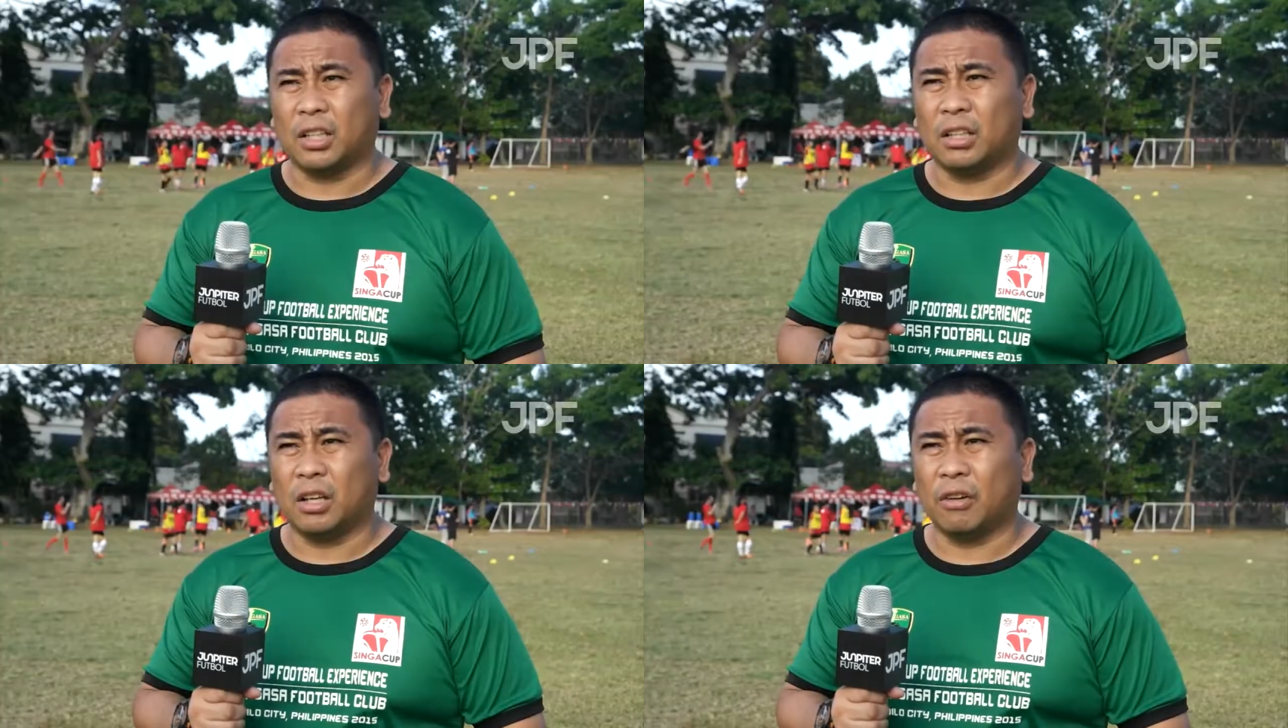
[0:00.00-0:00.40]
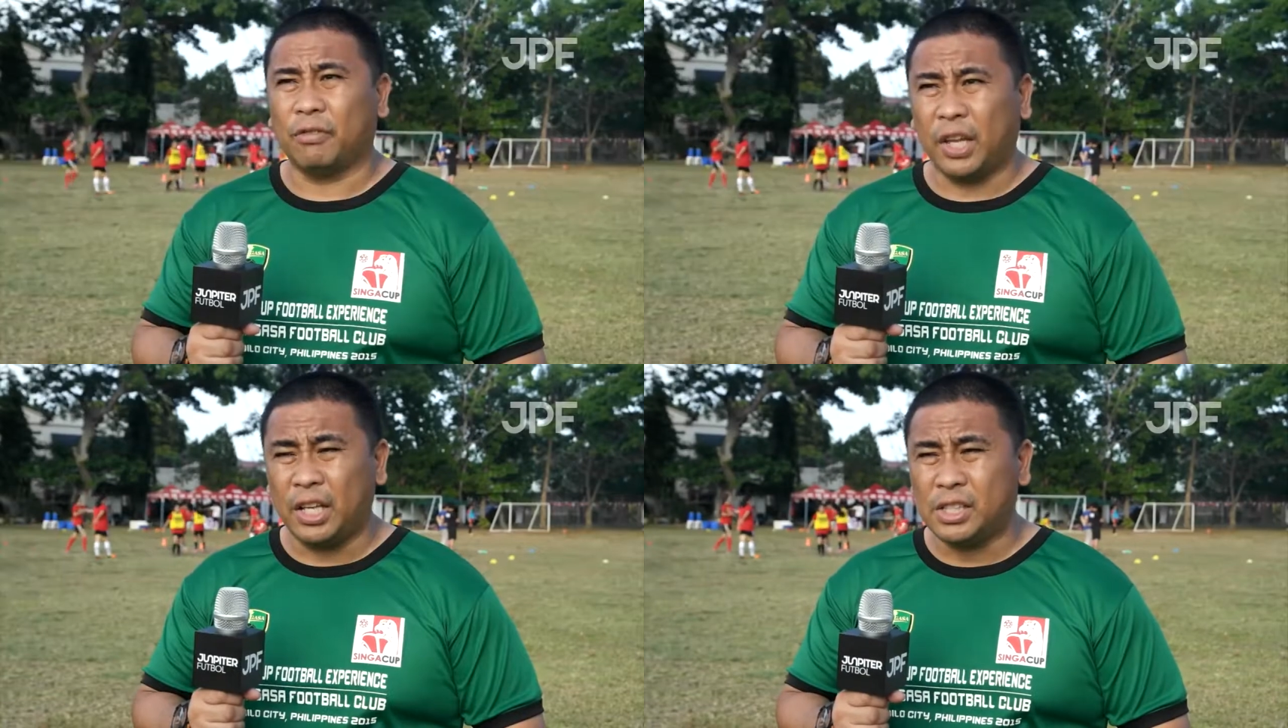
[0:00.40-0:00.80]
a lot
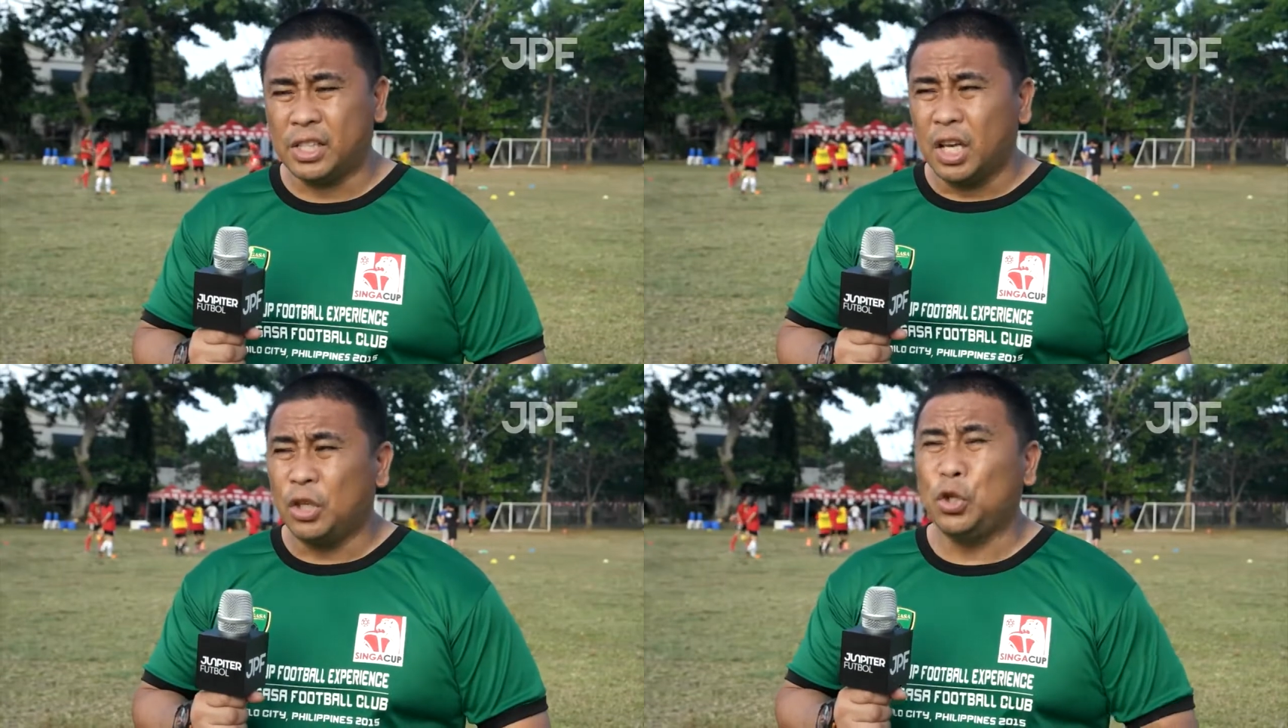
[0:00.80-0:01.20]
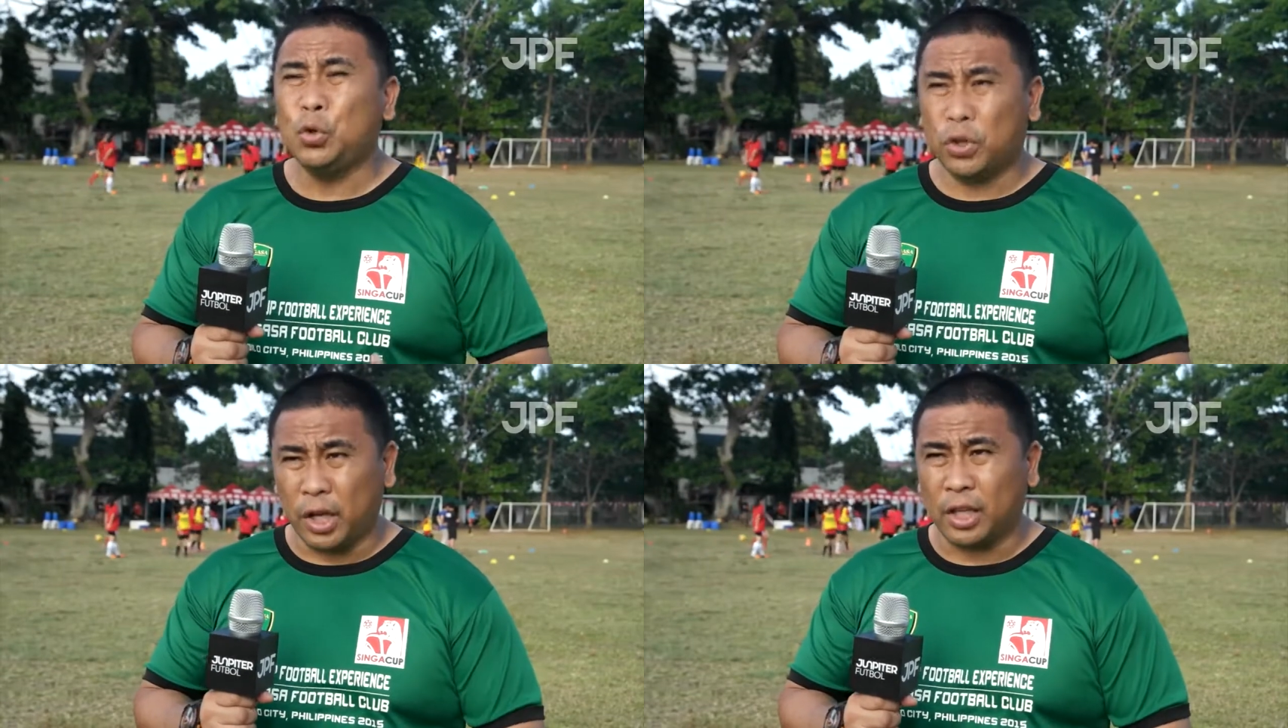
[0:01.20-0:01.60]
of things,
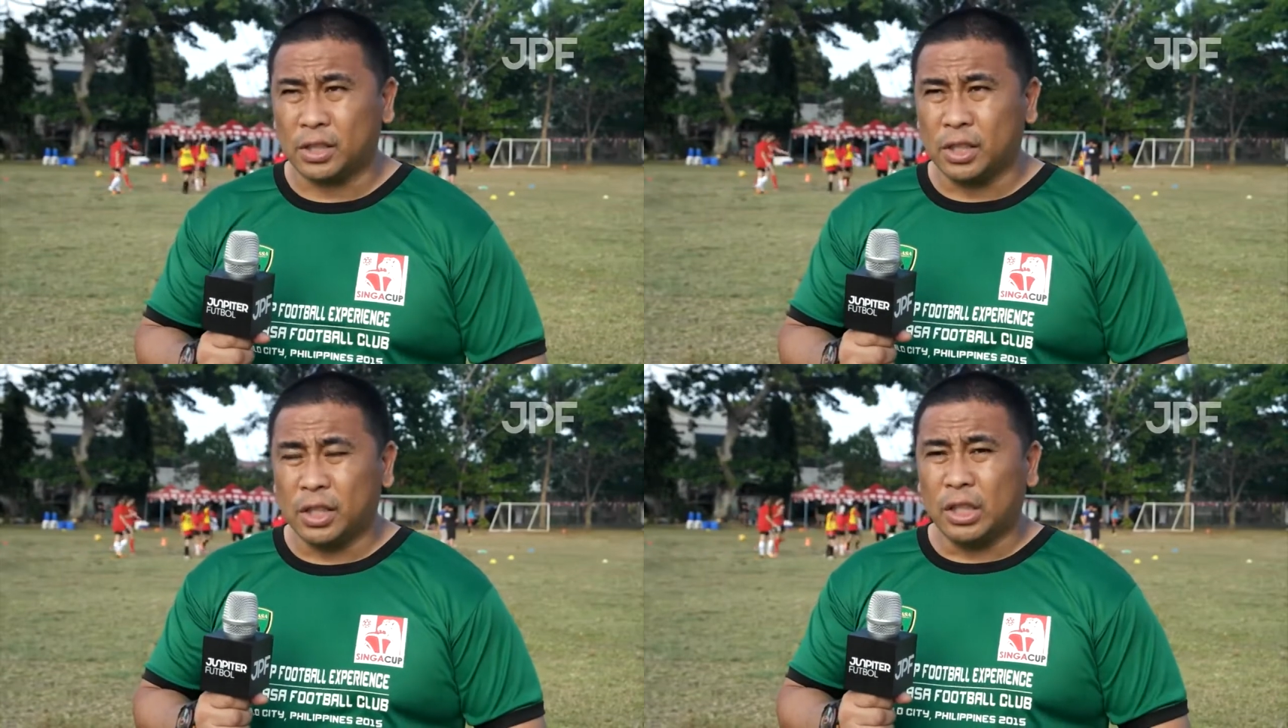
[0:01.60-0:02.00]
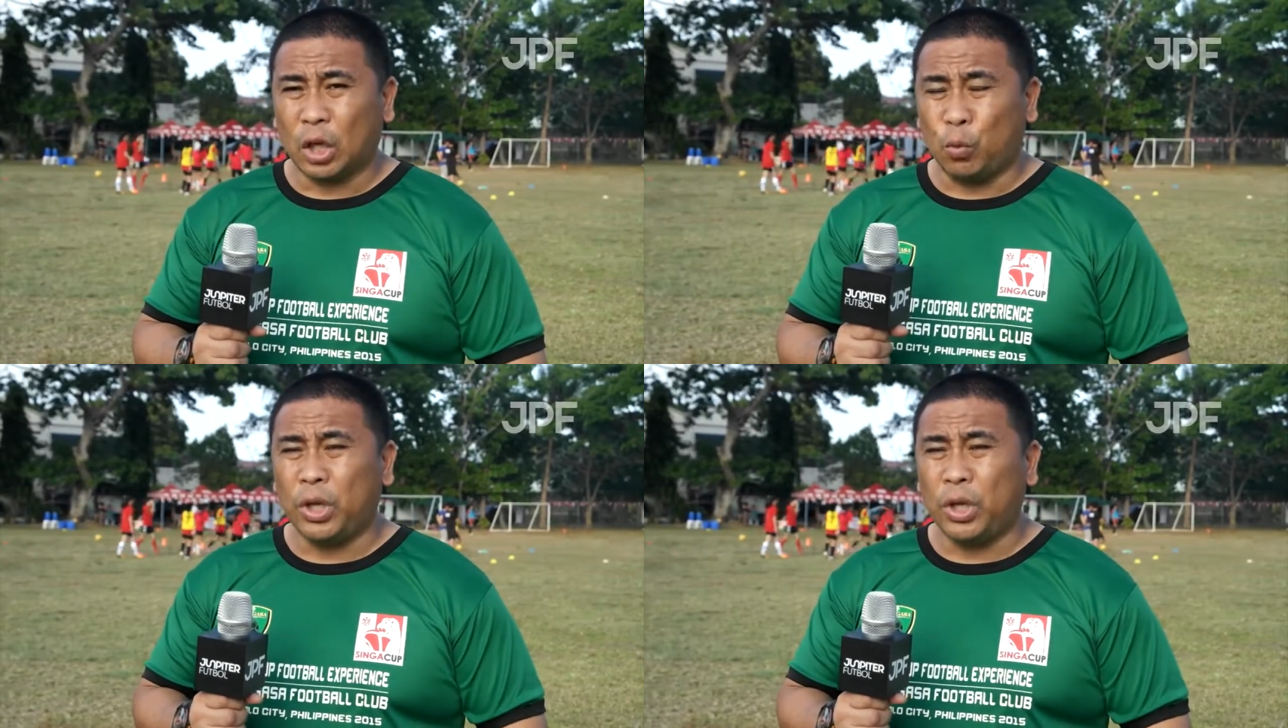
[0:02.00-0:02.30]
new things